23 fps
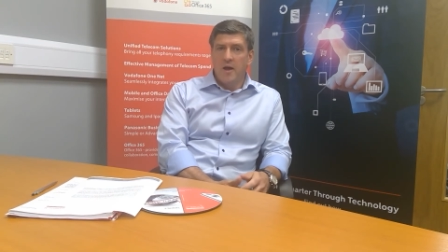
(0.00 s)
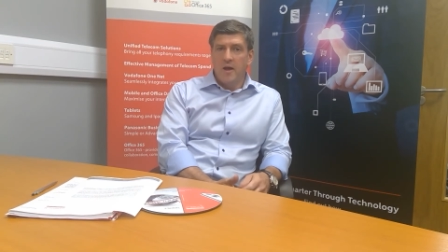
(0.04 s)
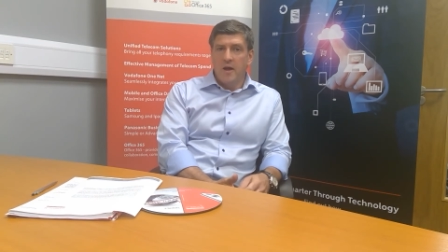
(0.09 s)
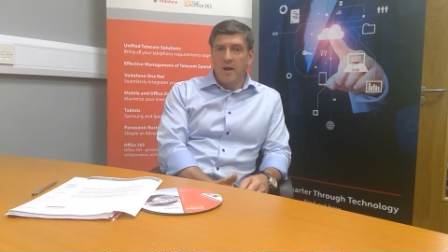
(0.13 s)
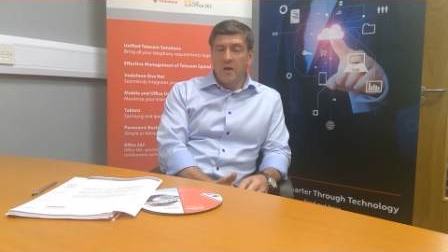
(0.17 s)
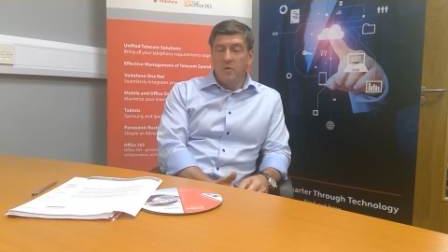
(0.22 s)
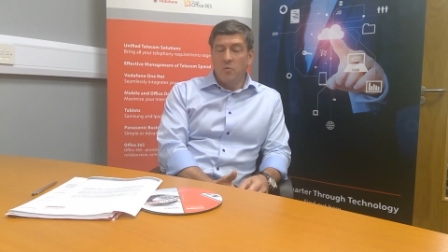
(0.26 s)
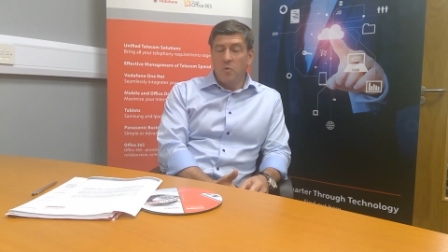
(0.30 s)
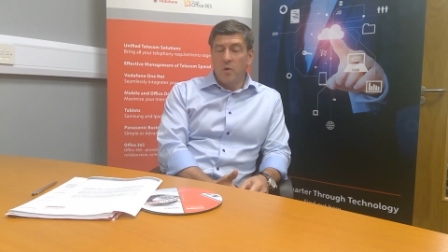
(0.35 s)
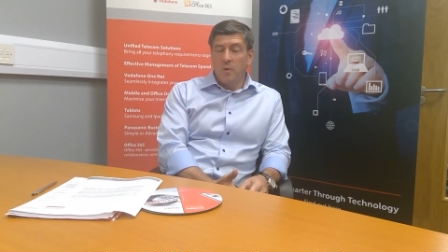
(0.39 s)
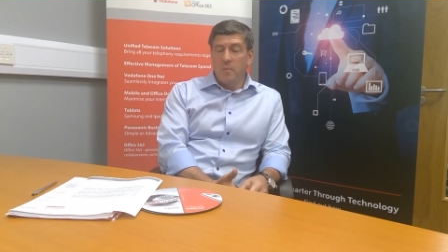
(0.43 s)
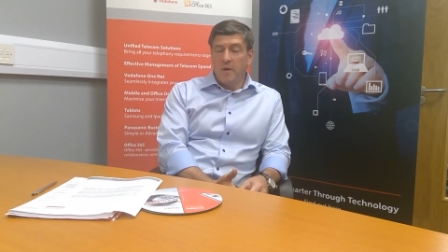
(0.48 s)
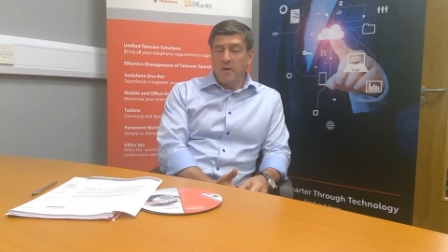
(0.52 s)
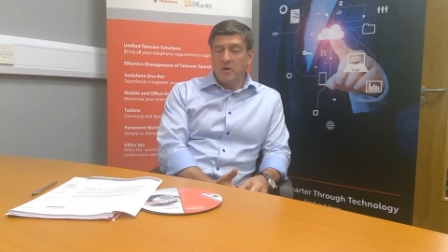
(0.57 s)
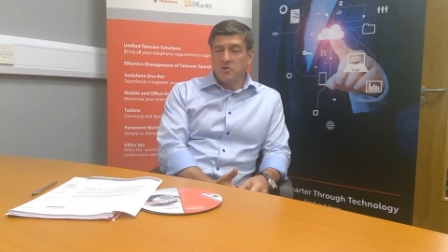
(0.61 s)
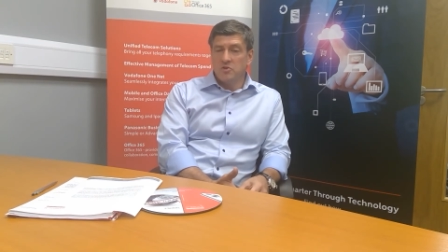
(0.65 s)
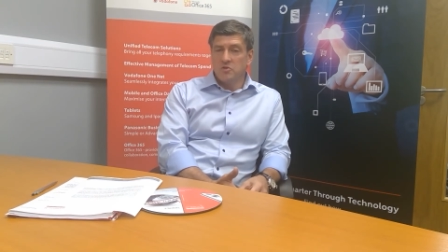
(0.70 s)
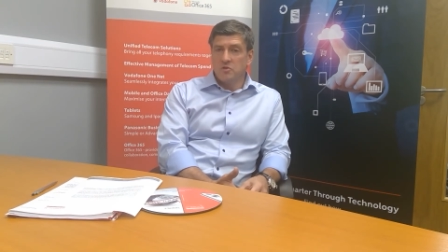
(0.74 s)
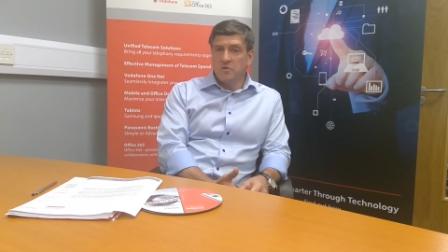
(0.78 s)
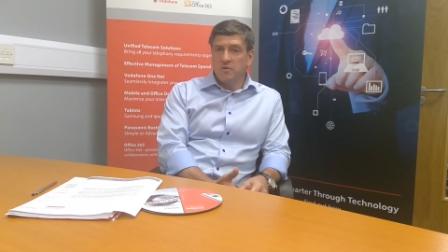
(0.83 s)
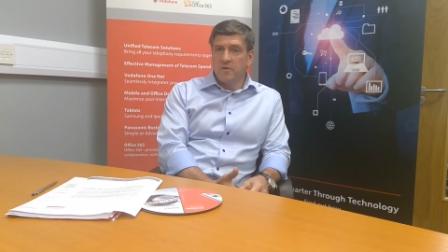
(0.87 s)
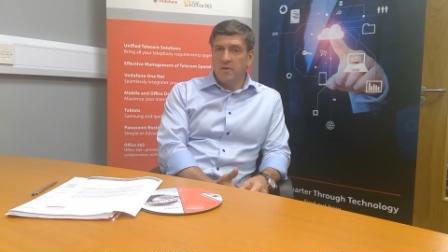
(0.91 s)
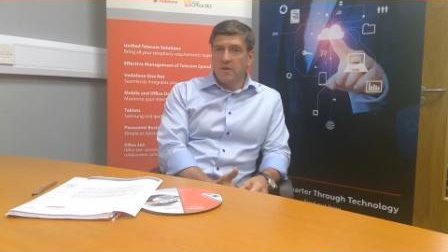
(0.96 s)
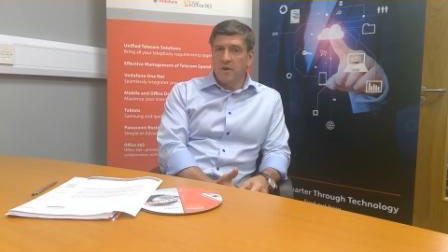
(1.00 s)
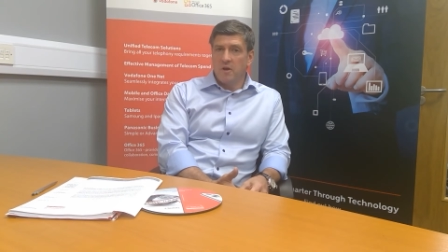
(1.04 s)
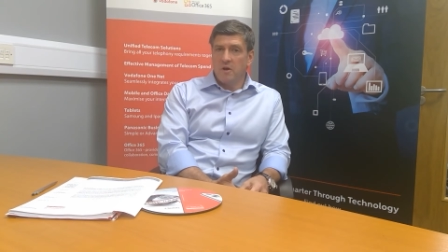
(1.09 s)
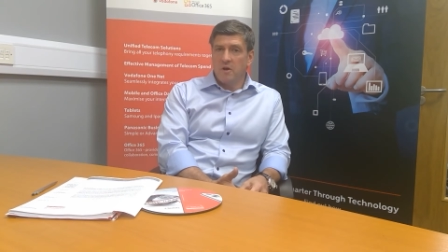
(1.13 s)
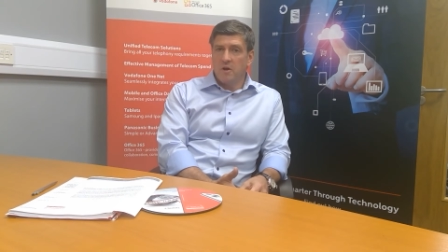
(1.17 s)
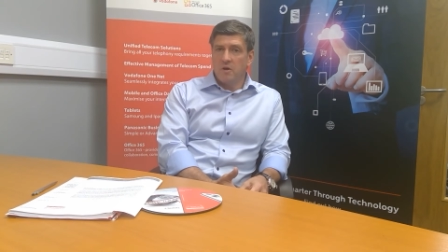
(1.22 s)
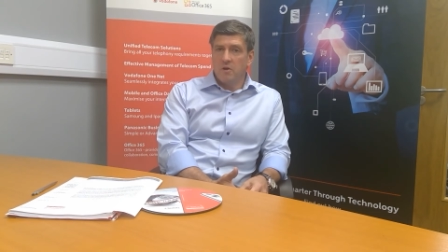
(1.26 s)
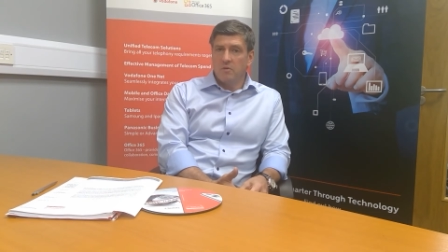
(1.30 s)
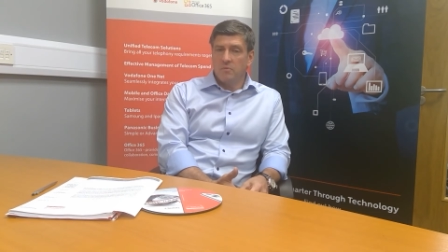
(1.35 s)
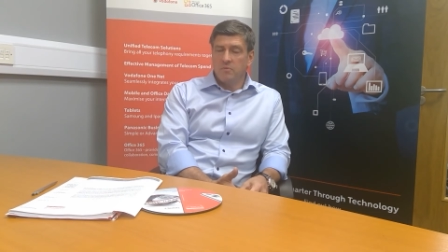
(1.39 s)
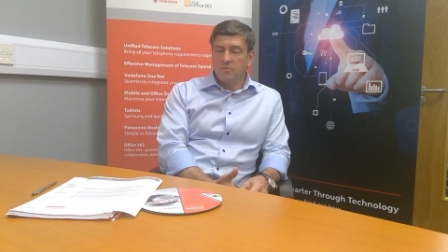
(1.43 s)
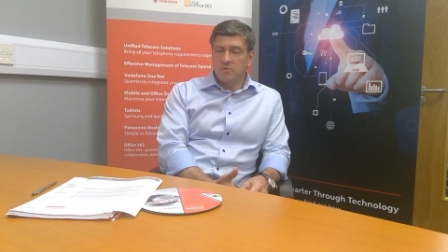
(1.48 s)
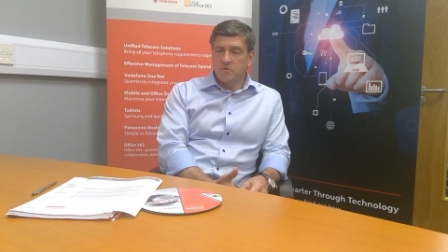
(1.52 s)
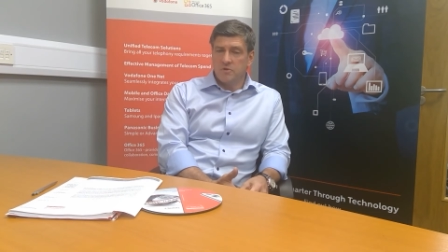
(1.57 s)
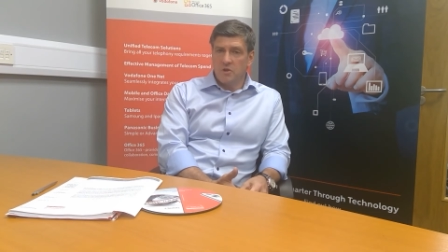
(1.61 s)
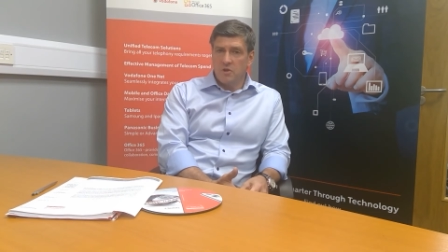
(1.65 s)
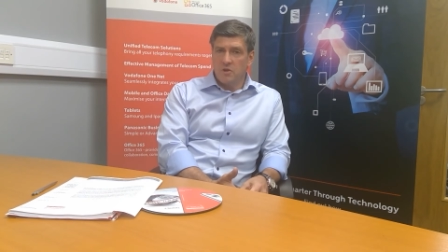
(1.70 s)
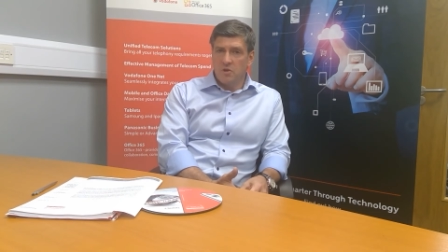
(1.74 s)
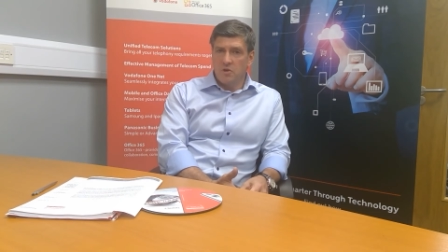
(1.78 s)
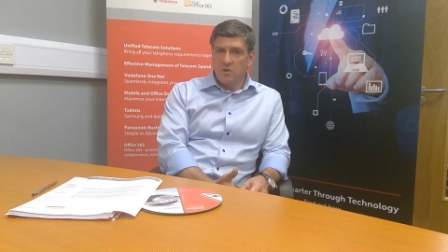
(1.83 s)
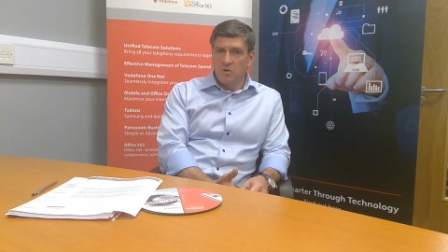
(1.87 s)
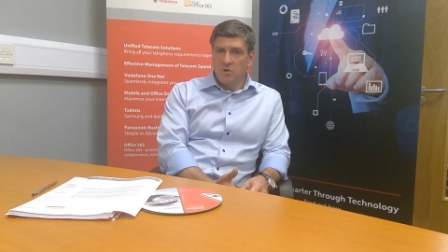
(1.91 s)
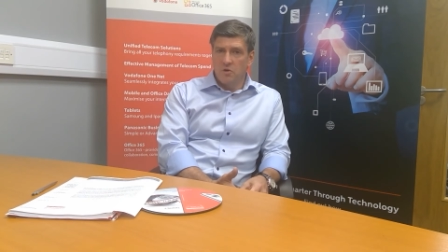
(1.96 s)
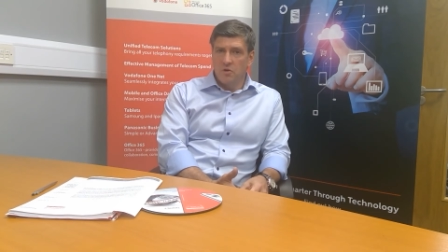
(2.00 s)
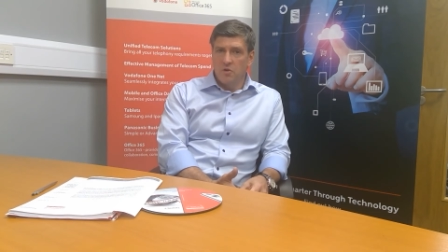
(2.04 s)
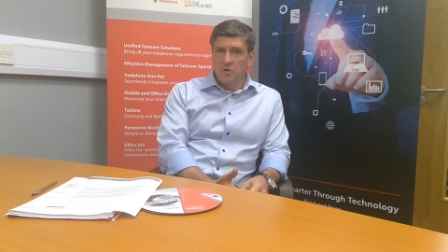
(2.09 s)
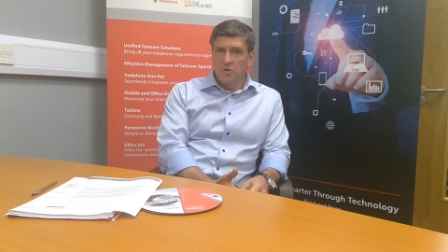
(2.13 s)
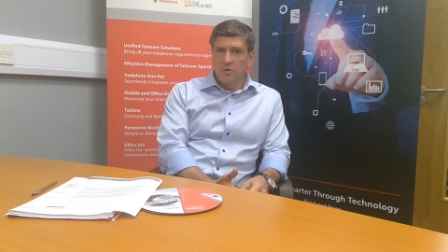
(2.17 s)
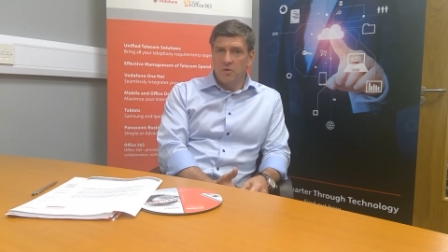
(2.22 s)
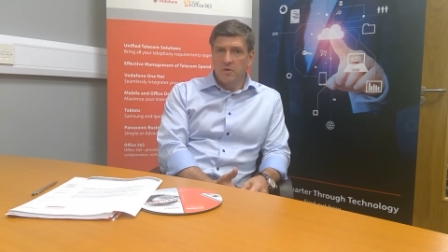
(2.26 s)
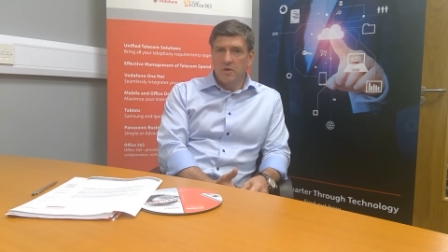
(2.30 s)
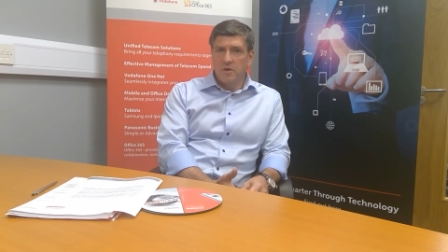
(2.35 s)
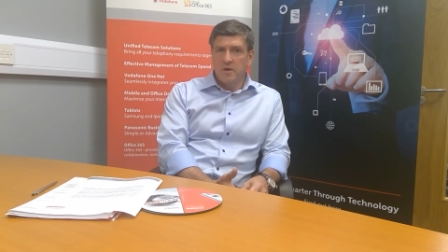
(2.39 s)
and we make sure that they are secure